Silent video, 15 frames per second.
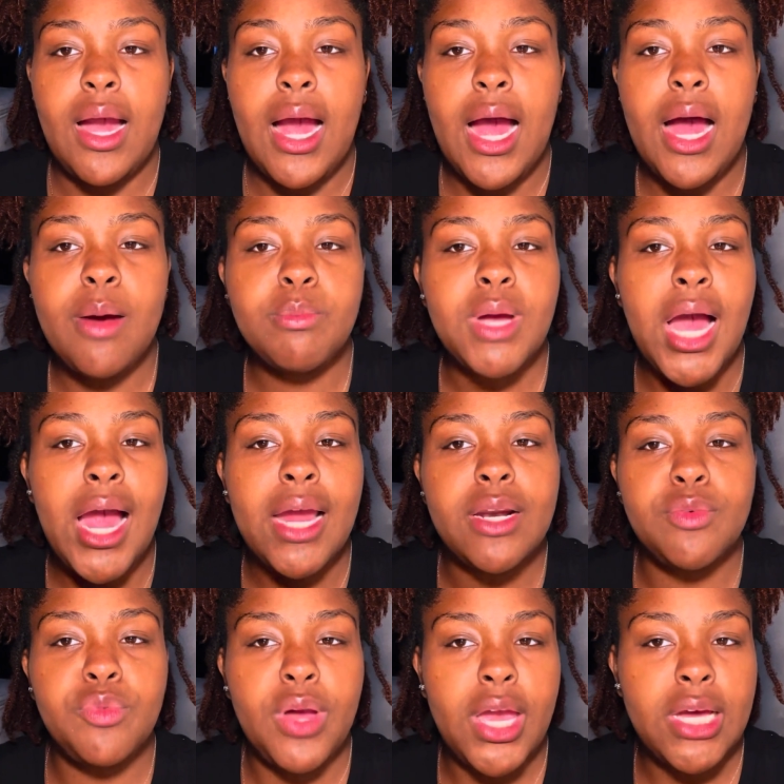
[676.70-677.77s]
I'm kind
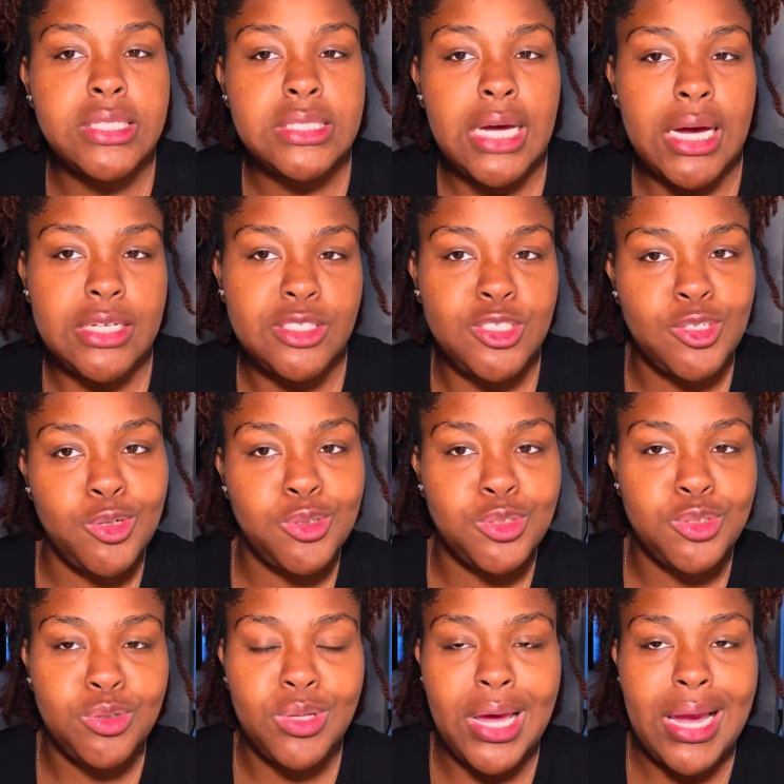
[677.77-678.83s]
of
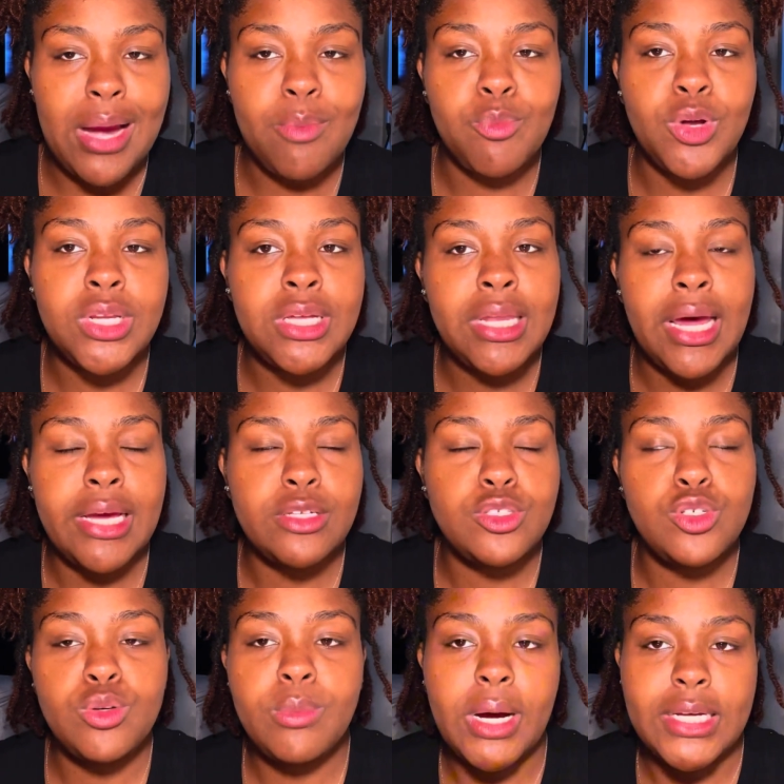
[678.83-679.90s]
antisocial. Like I'm really like
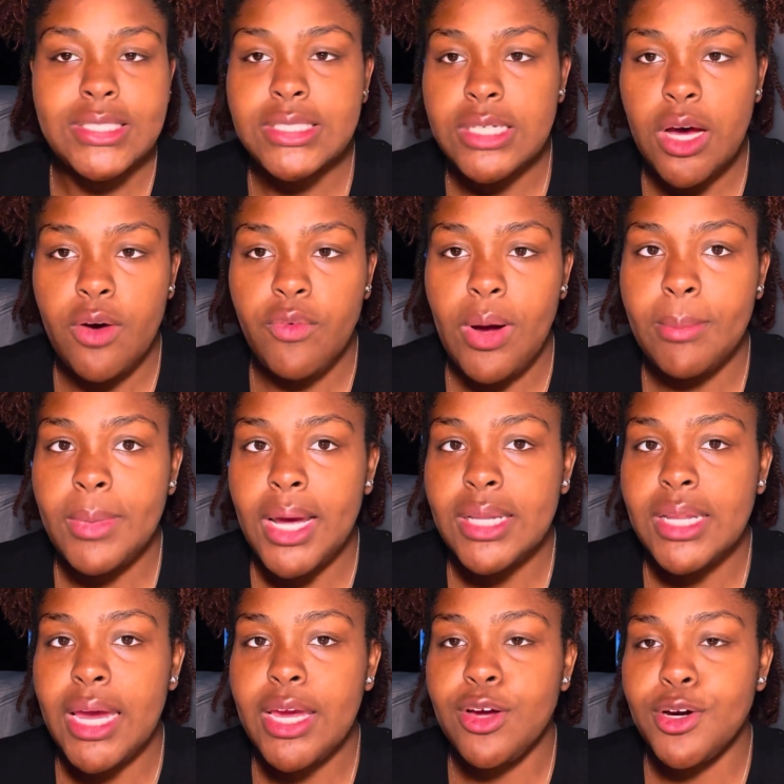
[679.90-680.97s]
to myself. I'm not
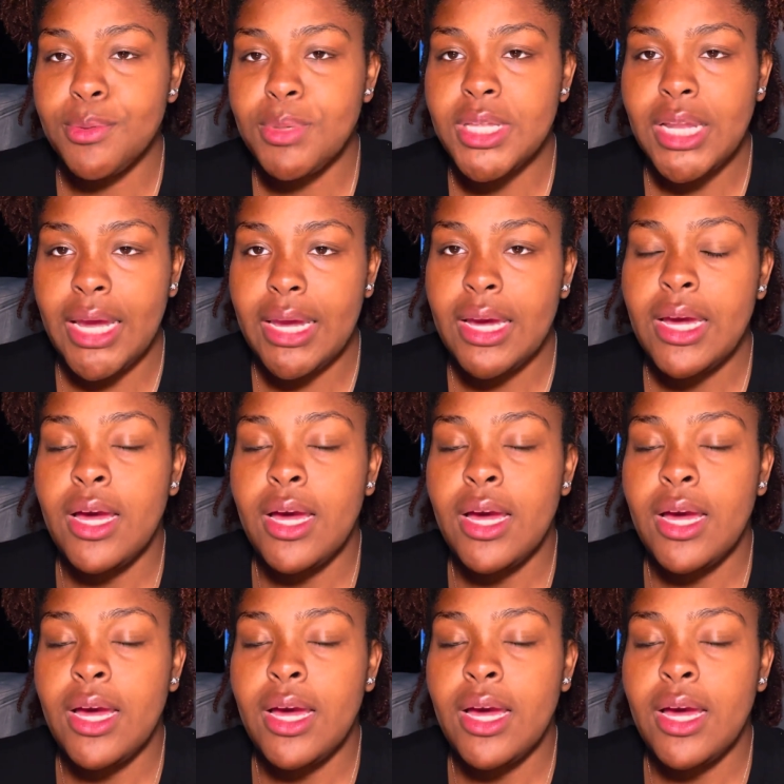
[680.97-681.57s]
like gonna be like